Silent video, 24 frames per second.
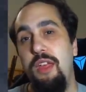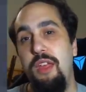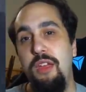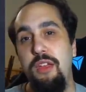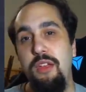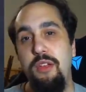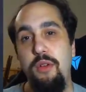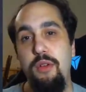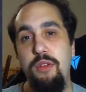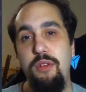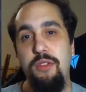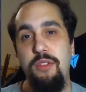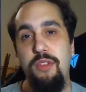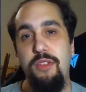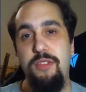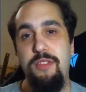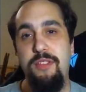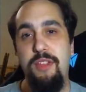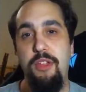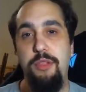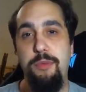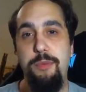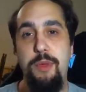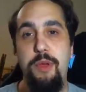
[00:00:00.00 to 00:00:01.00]
go into the
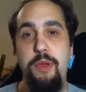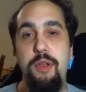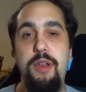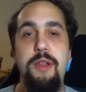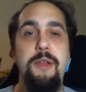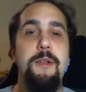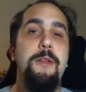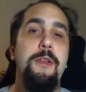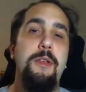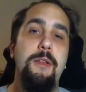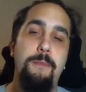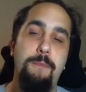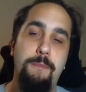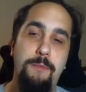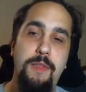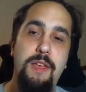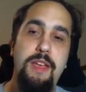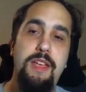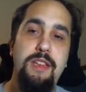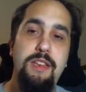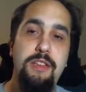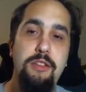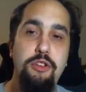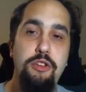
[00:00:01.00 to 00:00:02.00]
stealth mode, they
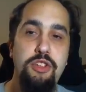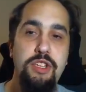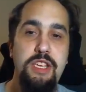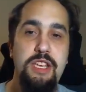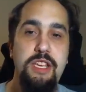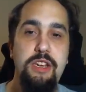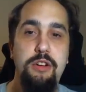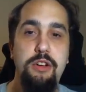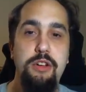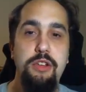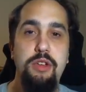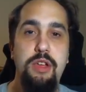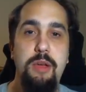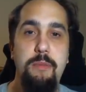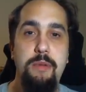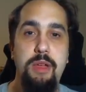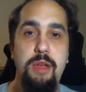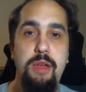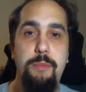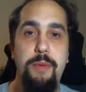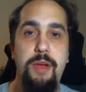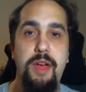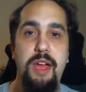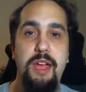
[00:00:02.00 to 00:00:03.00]
can usually hear you coming
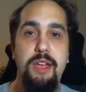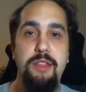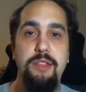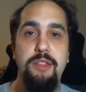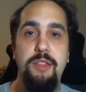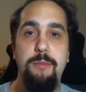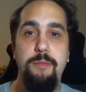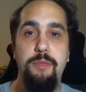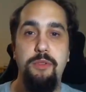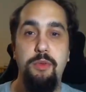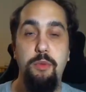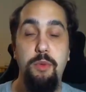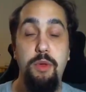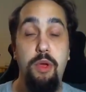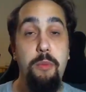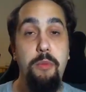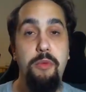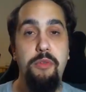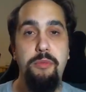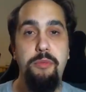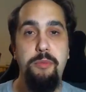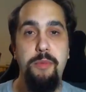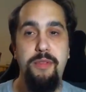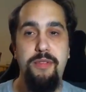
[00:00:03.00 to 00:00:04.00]
up behind them. So we
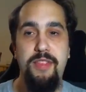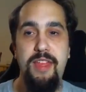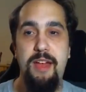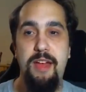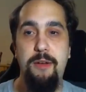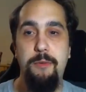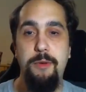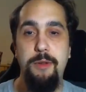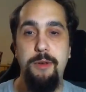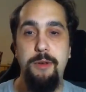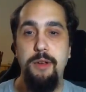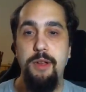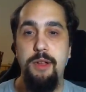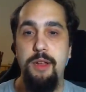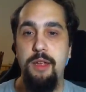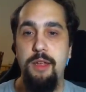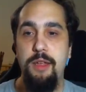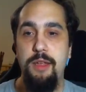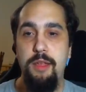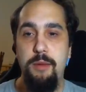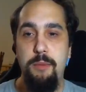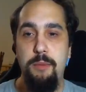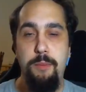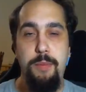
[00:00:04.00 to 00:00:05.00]
almost missed that one,
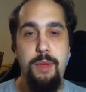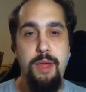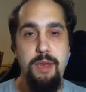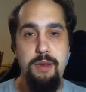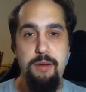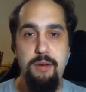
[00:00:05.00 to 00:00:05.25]
but